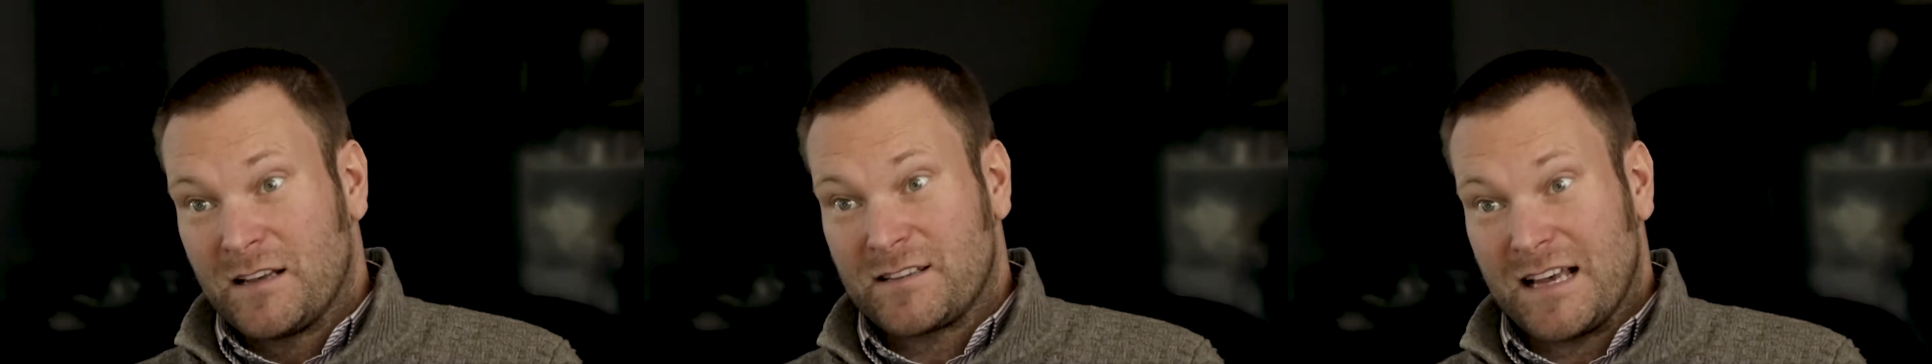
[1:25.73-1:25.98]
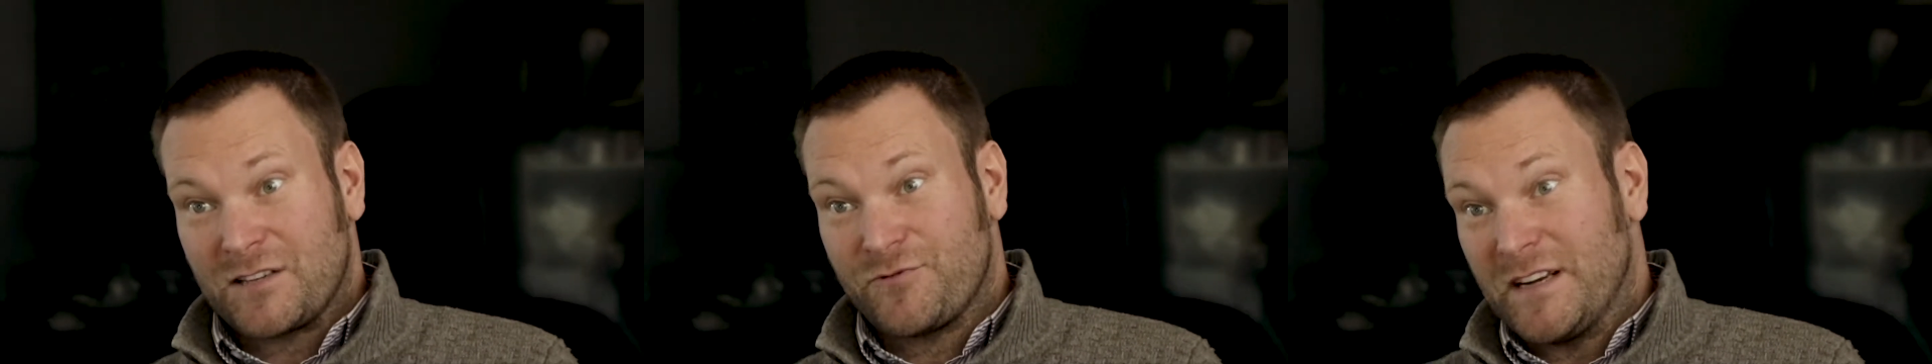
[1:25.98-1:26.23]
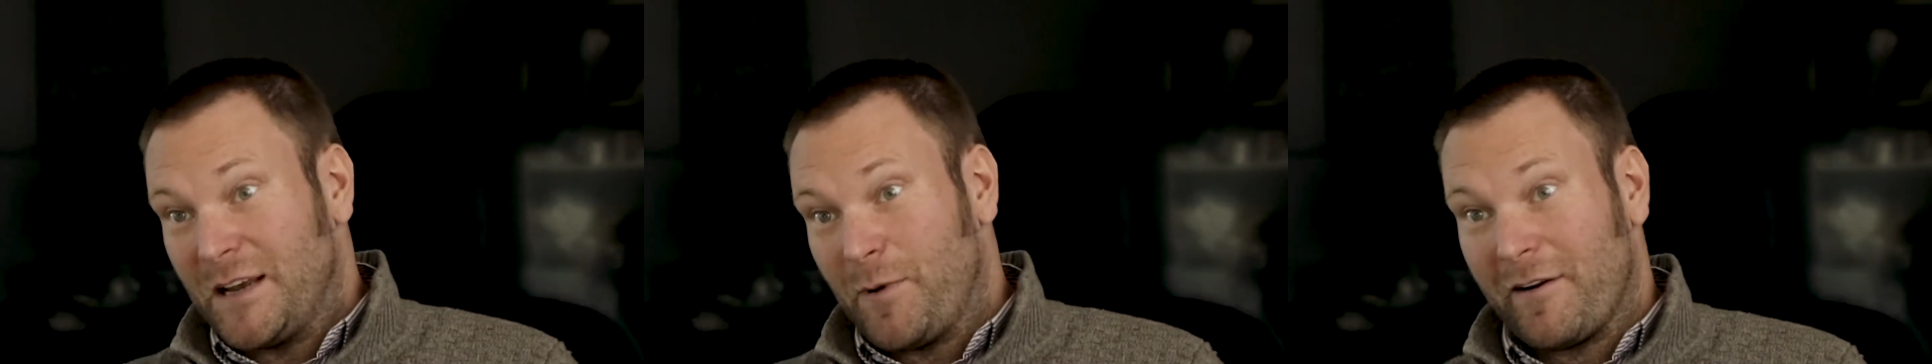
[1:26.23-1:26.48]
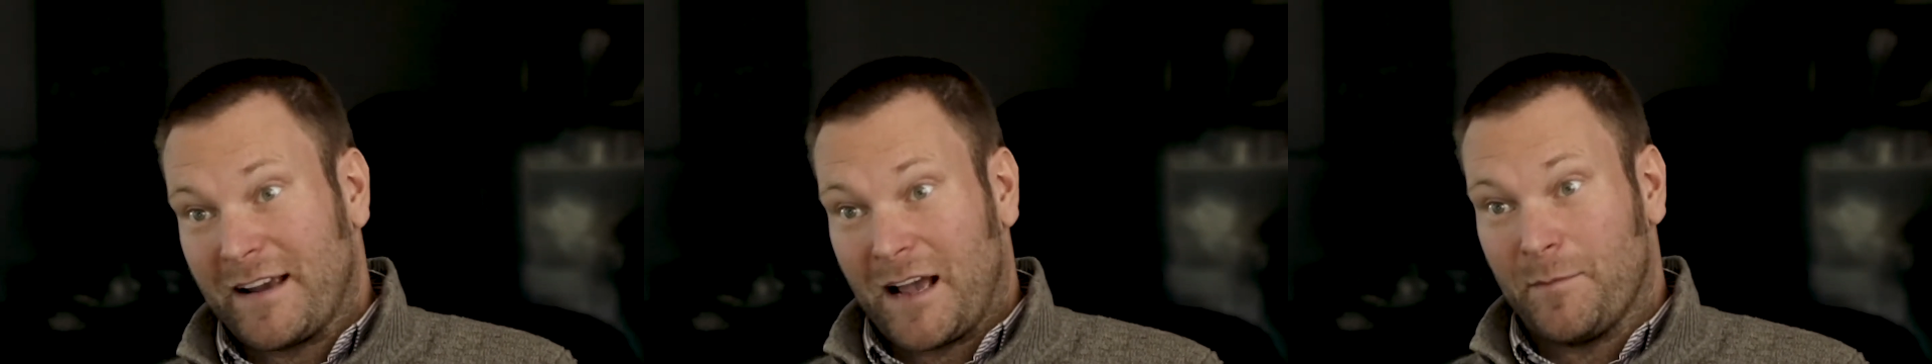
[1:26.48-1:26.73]
So that's really
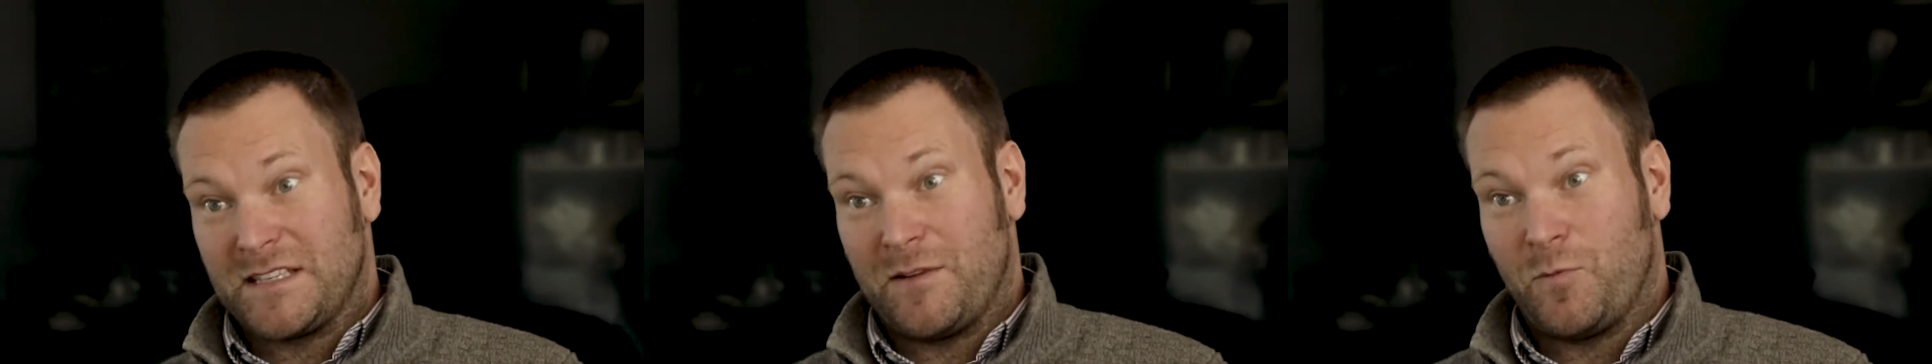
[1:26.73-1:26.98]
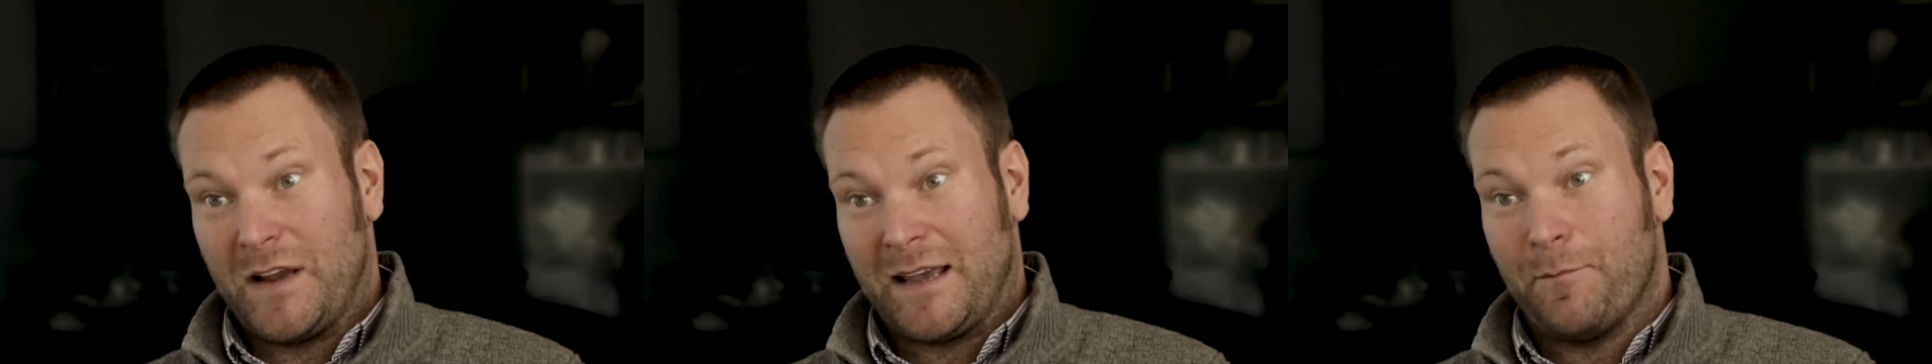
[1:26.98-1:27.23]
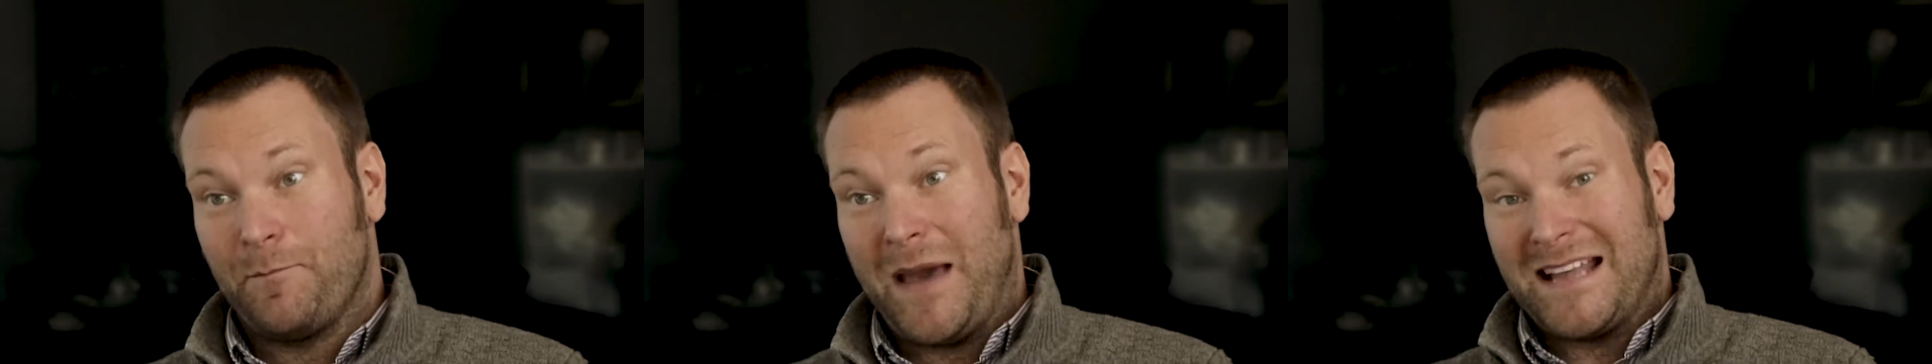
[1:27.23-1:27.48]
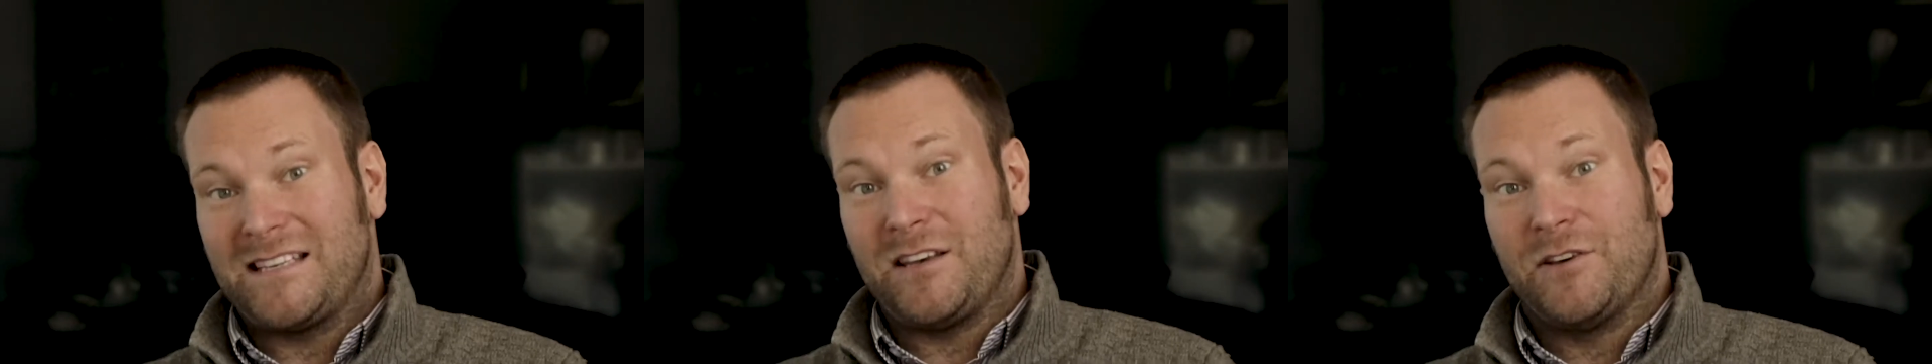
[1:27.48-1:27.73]
where it comes in. We can better